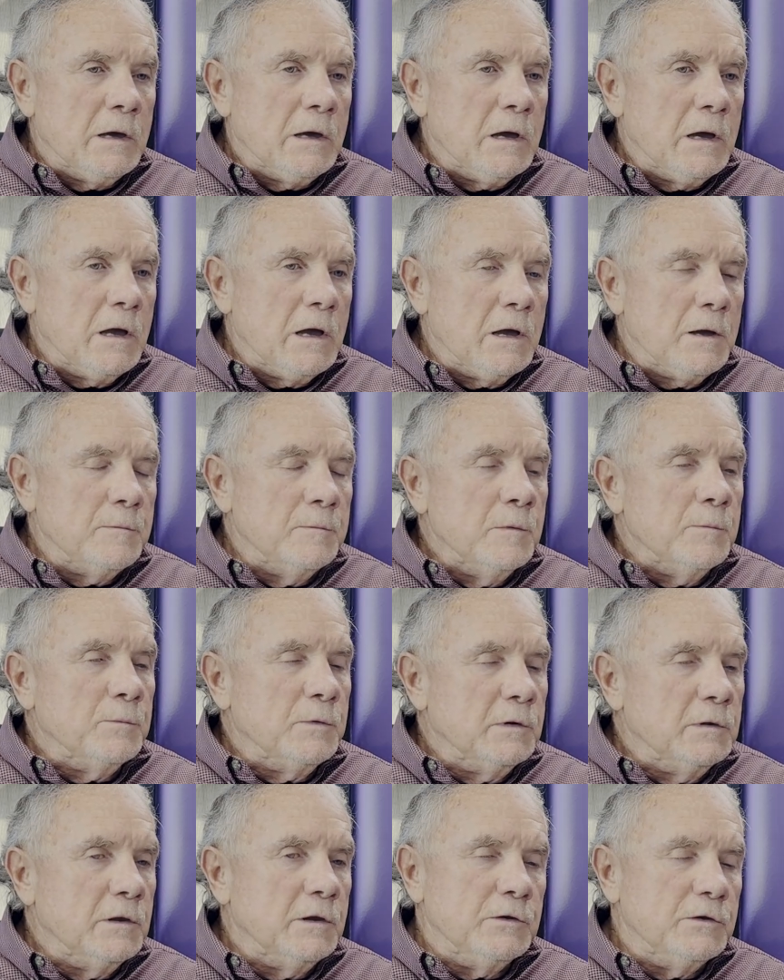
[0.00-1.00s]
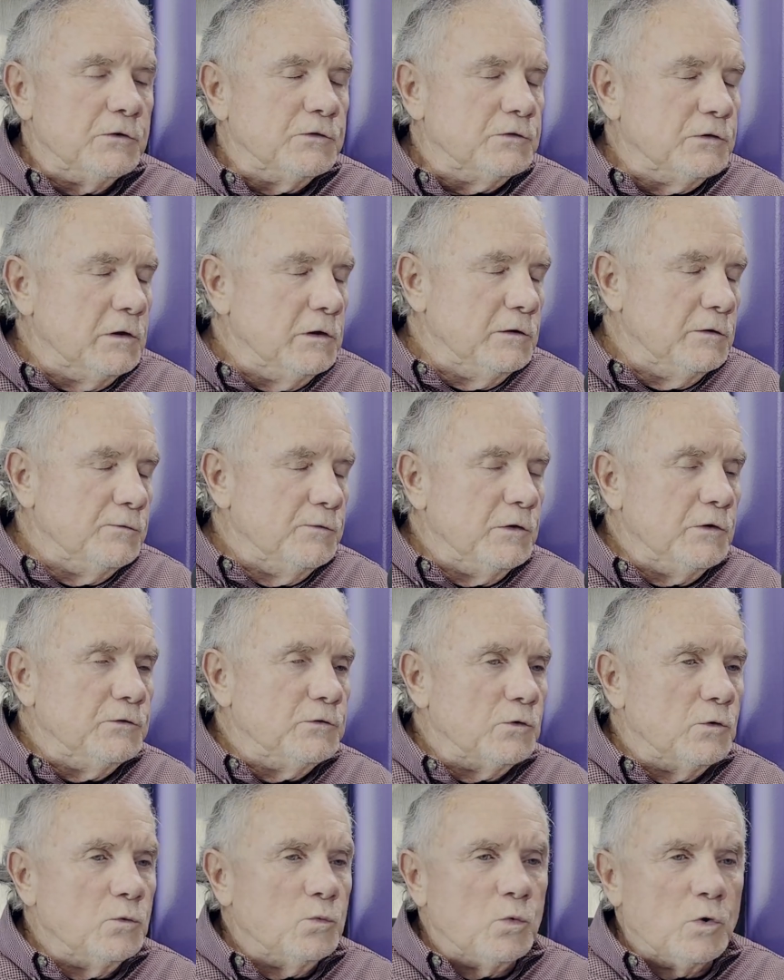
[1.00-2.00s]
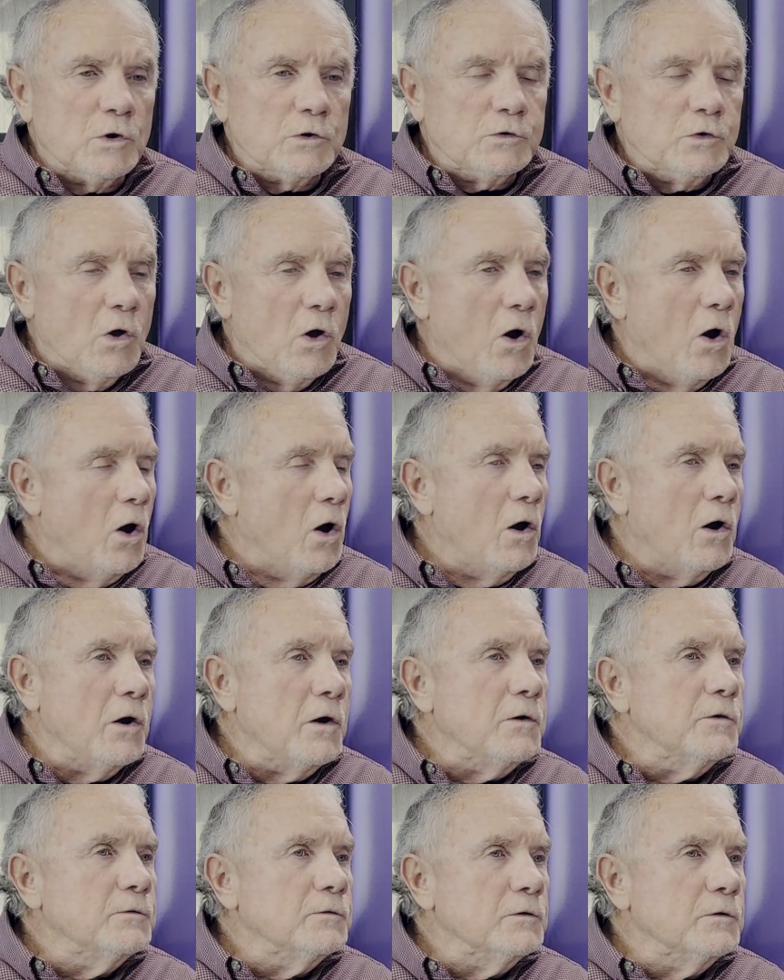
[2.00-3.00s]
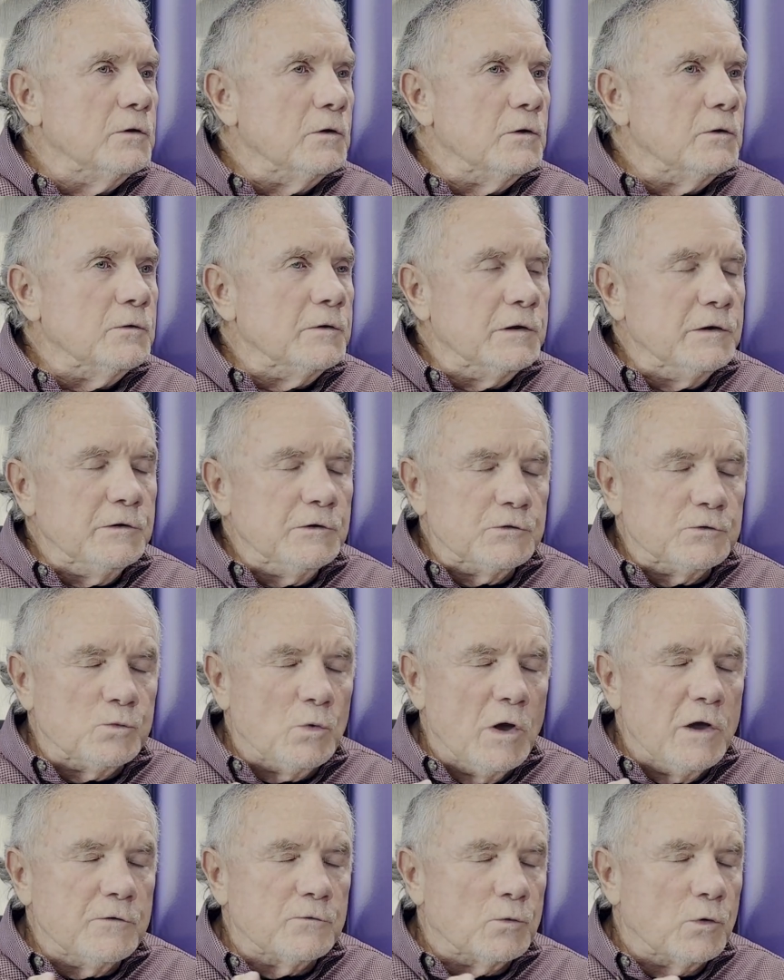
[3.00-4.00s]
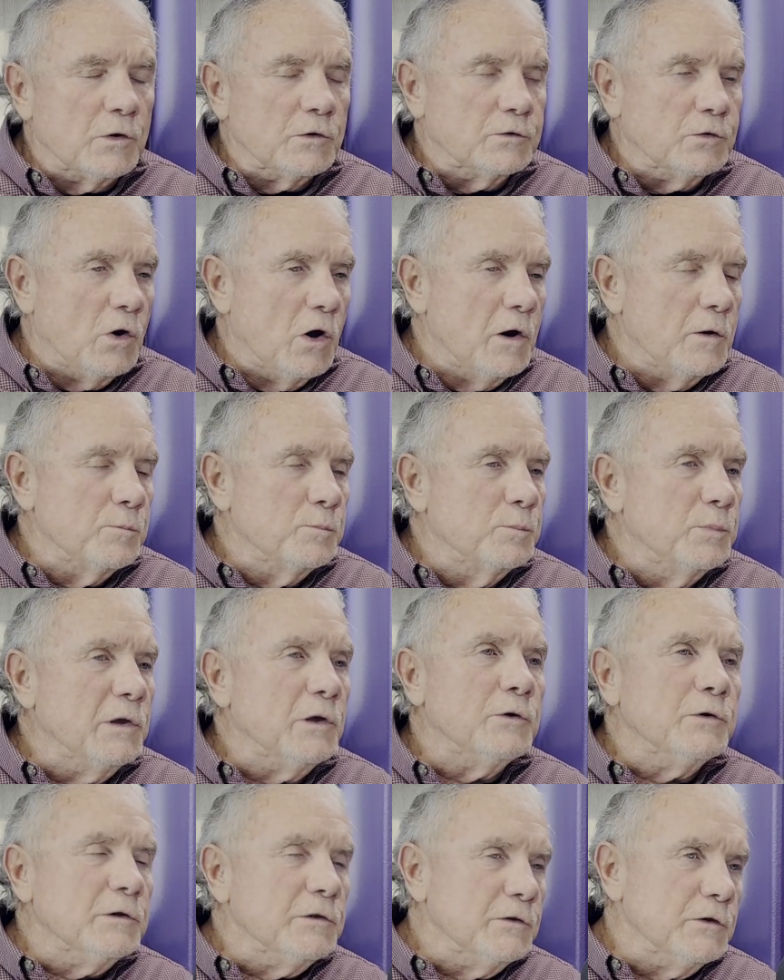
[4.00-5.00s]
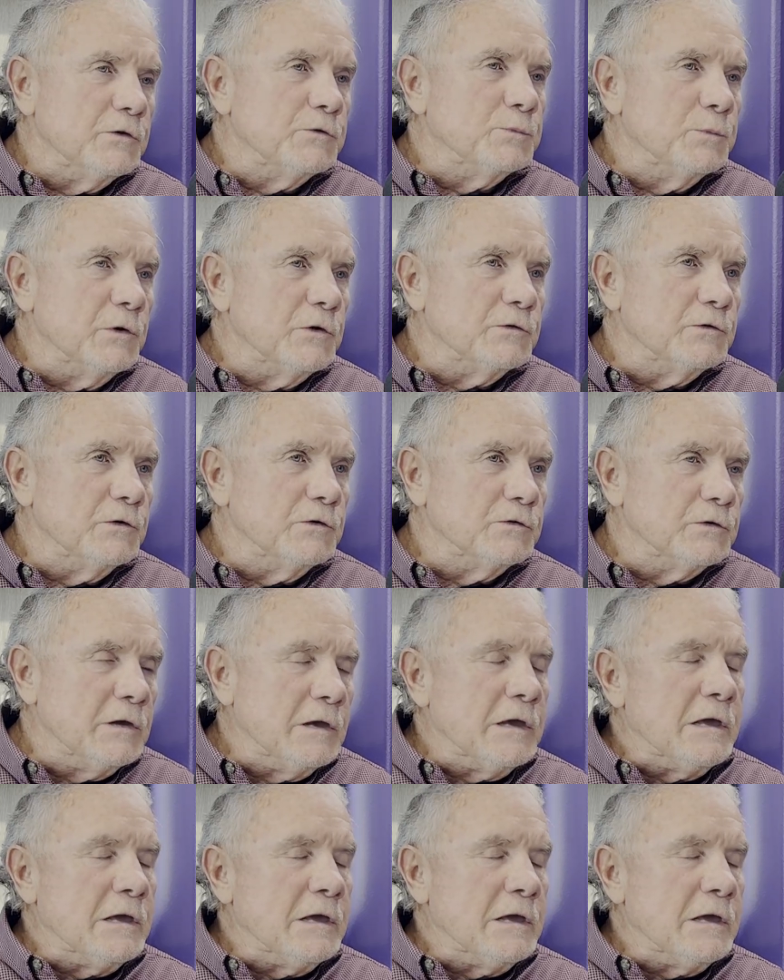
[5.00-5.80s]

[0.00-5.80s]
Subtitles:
And this individual worked hard, he and his wife worked hard building this business.